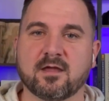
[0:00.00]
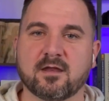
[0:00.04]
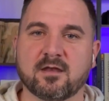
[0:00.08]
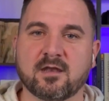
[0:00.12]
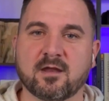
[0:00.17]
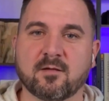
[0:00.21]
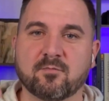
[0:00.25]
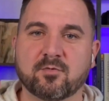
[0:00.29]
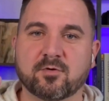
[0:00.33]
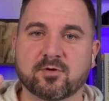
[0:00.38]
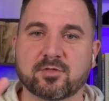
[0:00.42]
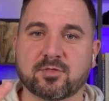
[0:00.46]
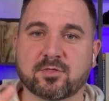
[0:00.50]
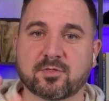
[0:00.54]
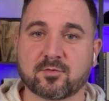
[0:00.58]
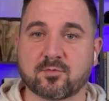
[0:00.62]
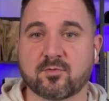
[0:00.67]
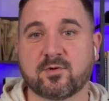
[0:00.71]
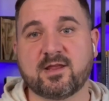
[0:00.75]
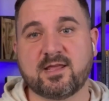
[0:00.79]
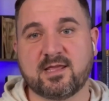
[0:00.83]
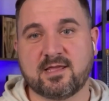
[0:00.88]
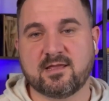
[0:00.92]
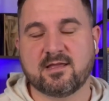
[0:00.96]
Number
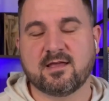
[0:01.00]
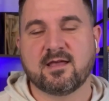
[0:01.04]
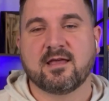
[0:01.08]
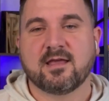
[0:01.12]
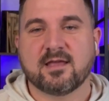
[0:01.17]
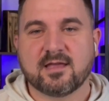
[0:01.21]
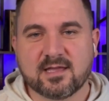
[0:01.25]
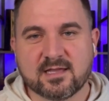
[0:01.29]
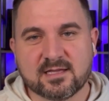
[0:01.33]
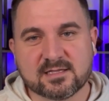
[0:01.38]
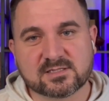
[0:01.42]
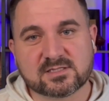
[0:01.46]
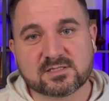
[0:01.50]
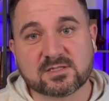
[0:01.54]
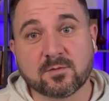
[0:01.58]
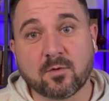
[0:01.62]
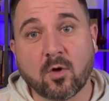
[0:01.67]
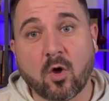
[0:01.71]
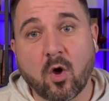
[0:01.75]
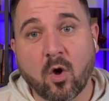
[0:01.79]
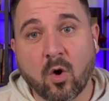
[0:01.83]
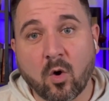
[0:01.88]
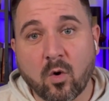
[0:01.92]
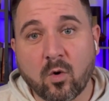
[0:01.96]
3 is to
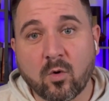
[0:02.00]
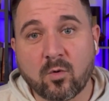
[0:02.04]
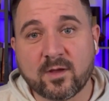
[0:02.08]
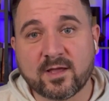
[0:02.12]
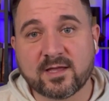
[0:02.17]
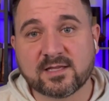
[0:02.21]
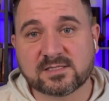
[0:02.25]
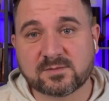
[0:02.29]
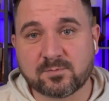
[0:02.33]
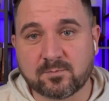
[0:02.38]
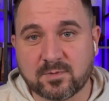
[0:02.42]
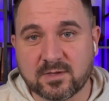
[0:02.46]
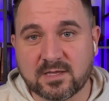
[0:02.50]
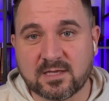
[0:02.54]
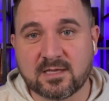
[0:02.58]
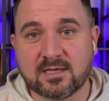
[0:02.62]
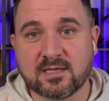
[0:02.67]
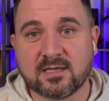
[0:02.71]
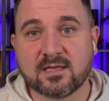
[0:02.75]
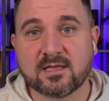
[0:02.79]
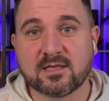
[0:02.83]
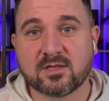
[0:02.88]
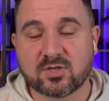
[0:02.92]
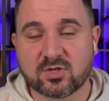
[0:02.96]
always
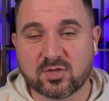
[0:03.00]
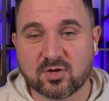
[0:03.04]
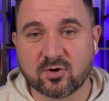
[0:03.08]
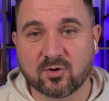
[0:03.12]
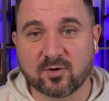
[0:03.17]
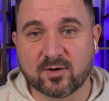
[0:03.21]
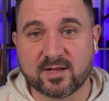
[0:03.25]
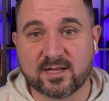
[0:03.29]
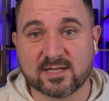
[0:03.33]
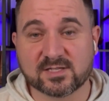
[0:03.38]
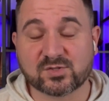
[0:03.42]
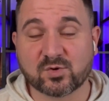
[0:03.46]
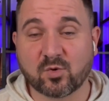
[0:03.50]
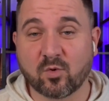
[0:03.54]
be curious,